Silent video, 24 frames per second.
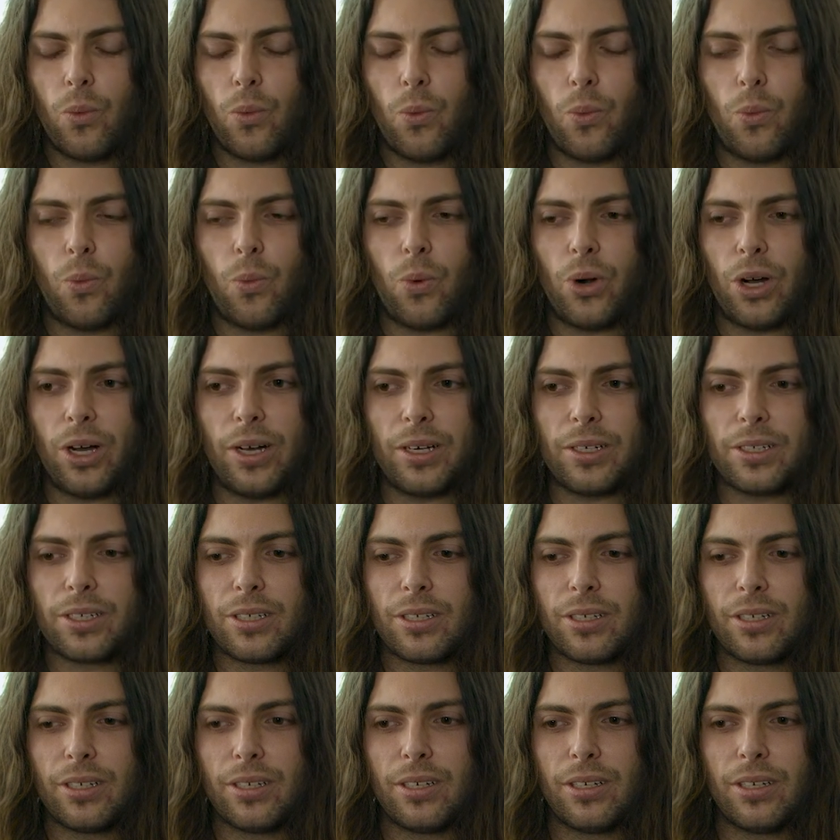what
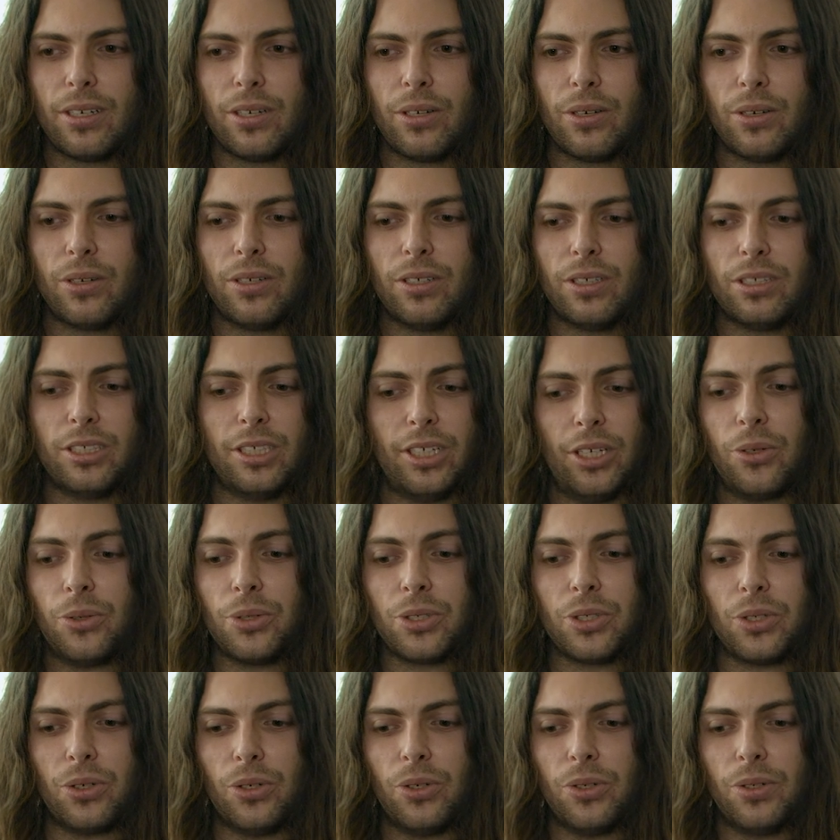she
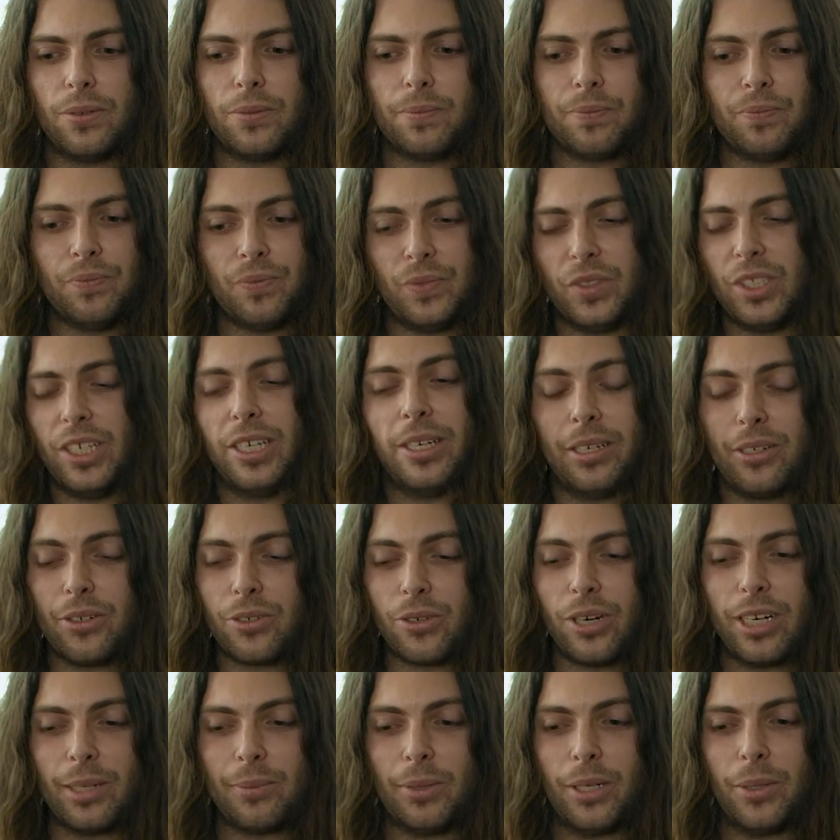also did
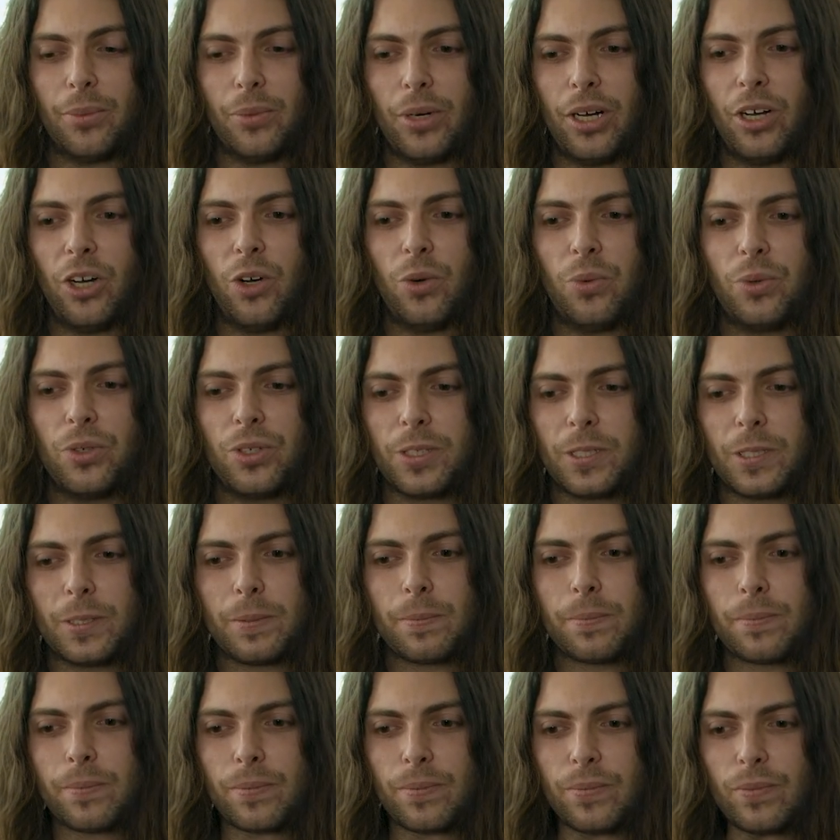incredibly well was
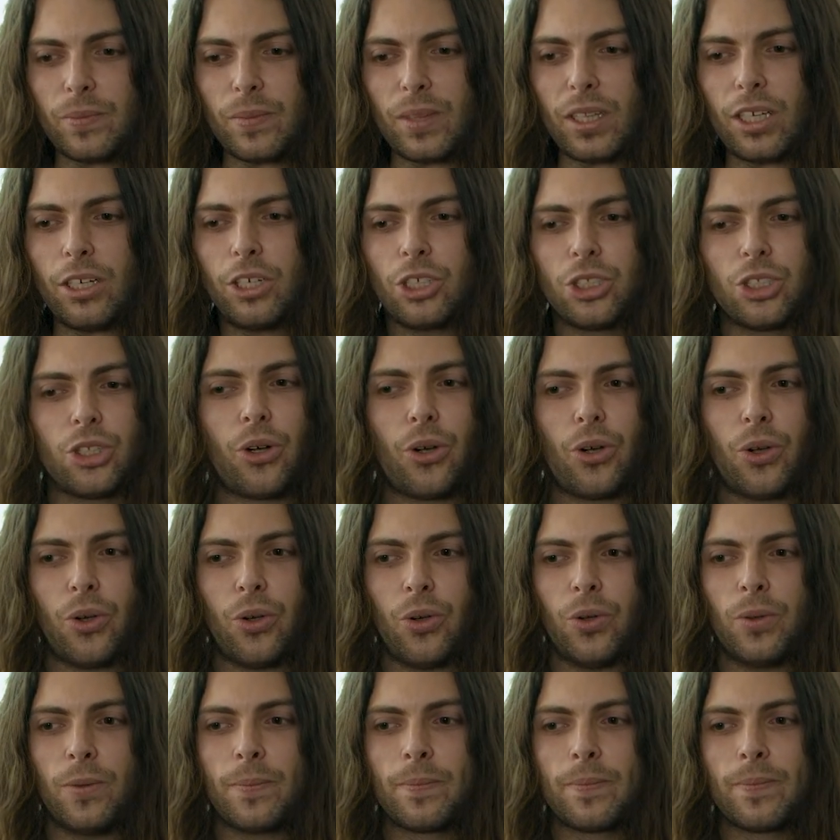
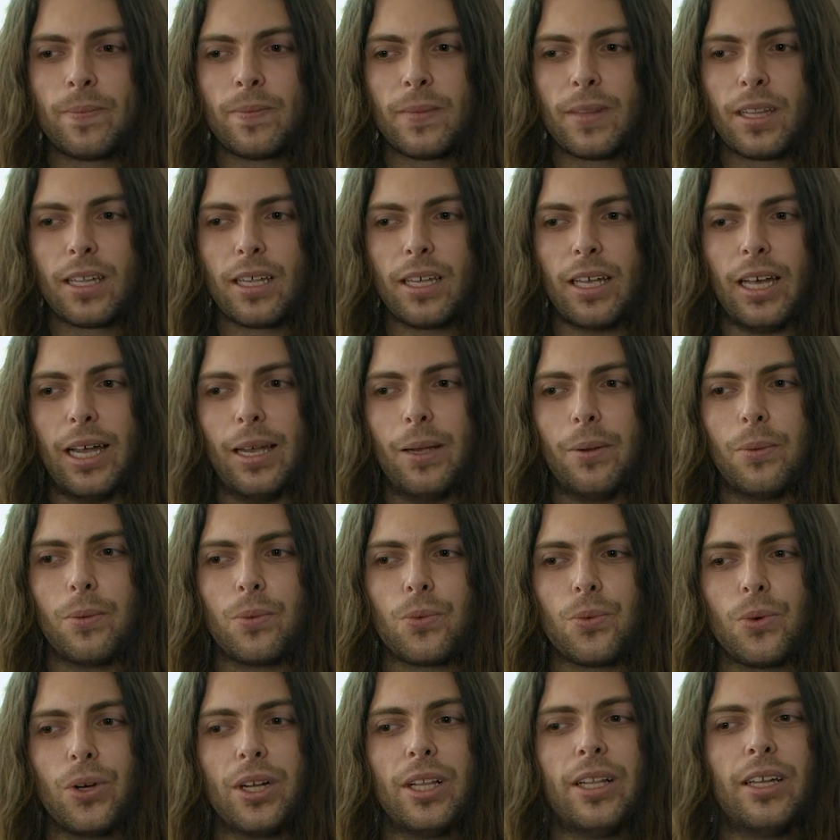show a
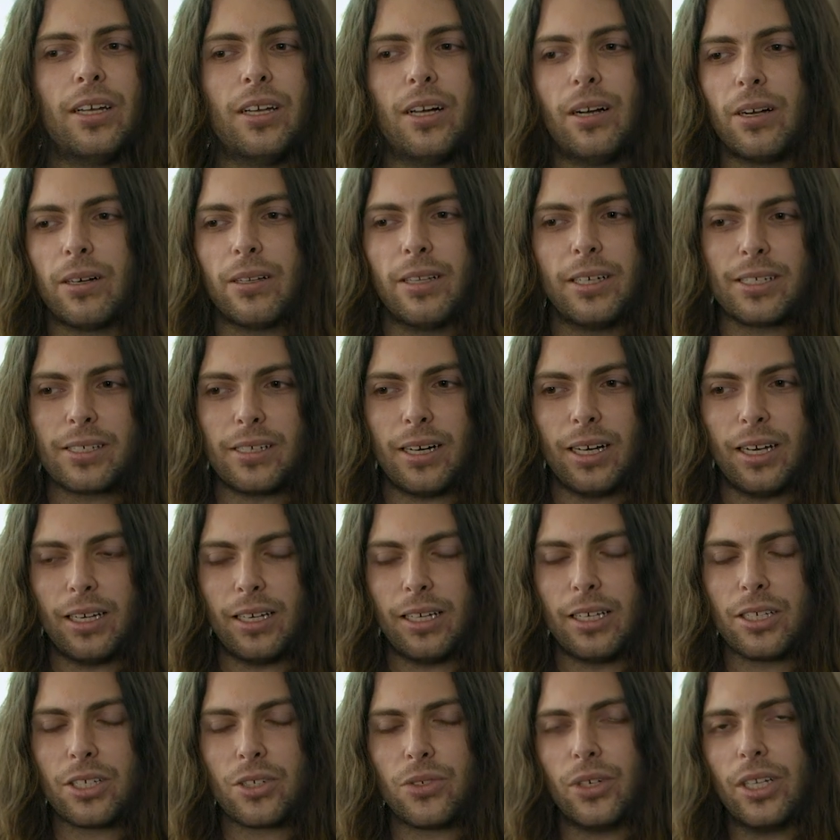really ugly side of
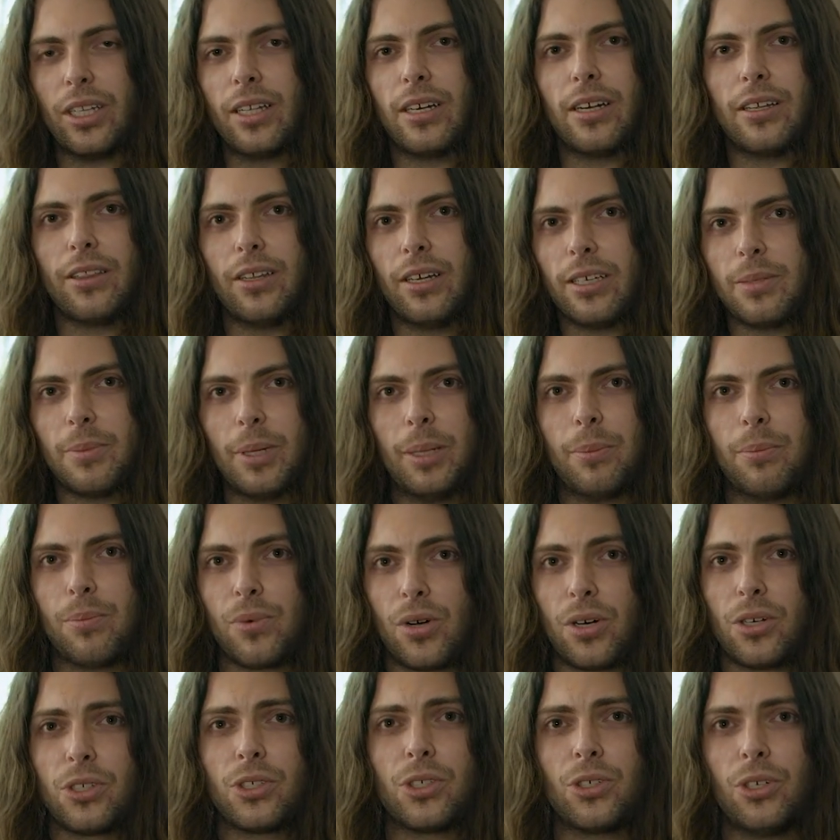history that I think has been
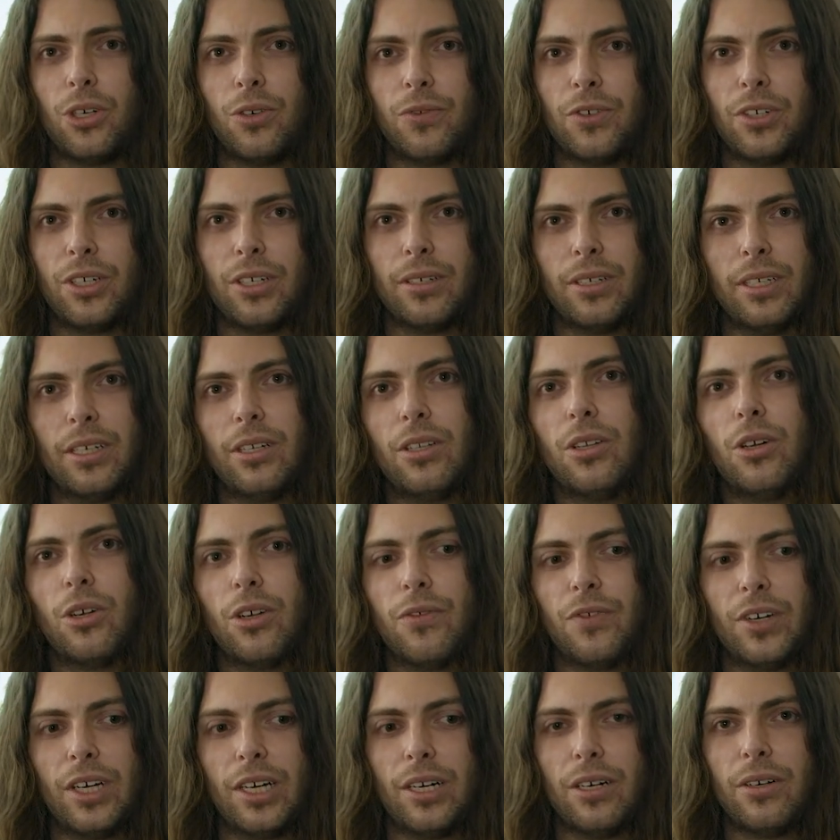brushed over in a lot
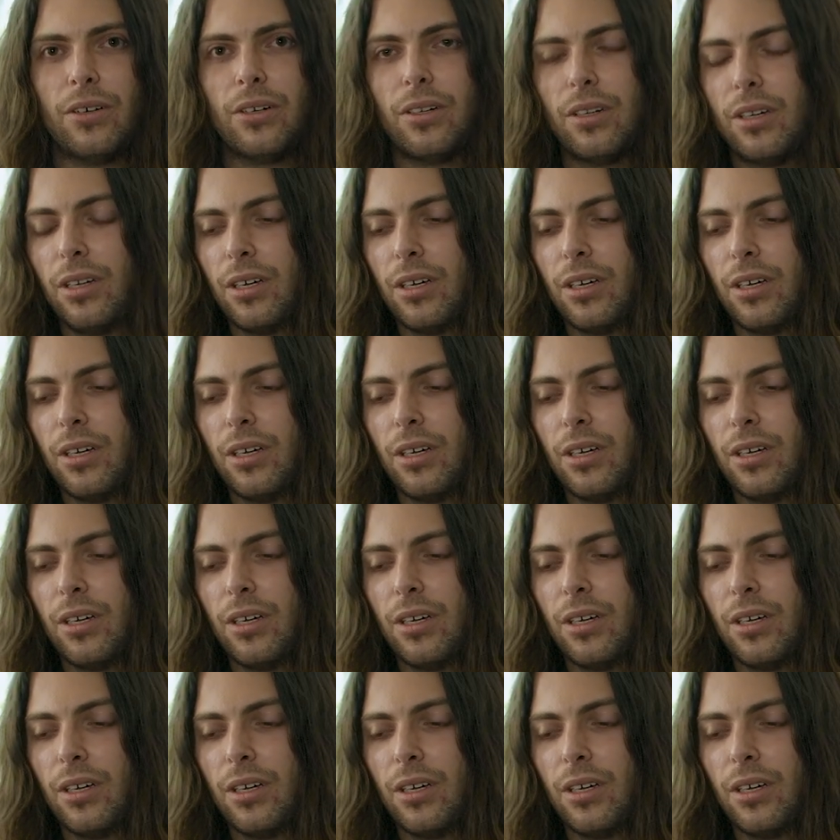of our